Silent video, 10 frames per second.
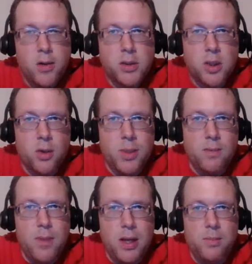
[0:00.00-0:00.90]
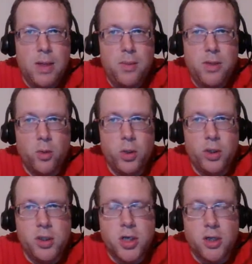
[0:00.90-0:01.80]
So, maybe they'll
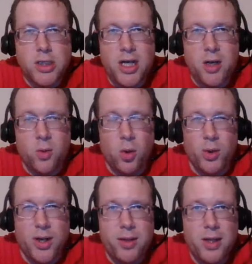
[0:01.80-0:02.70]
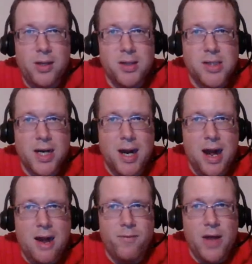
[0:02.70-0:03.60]
really start to get it rolling. I think in the second
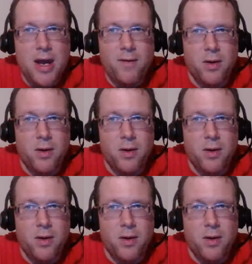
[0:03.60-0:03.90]
half they have a